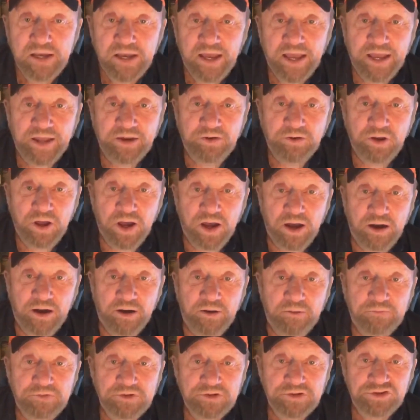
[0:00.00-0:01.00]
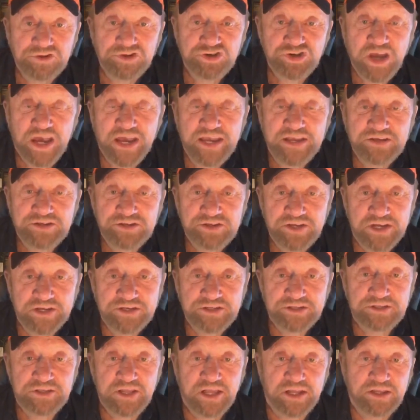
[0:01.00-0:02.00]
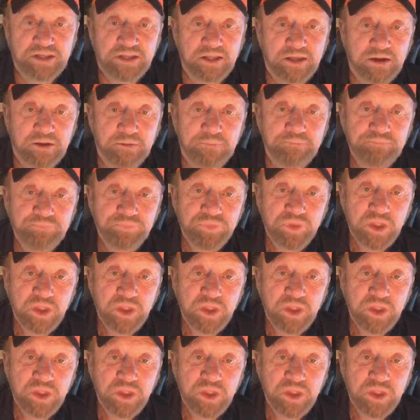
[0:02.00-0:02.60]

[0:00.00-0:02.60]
And Shane says that the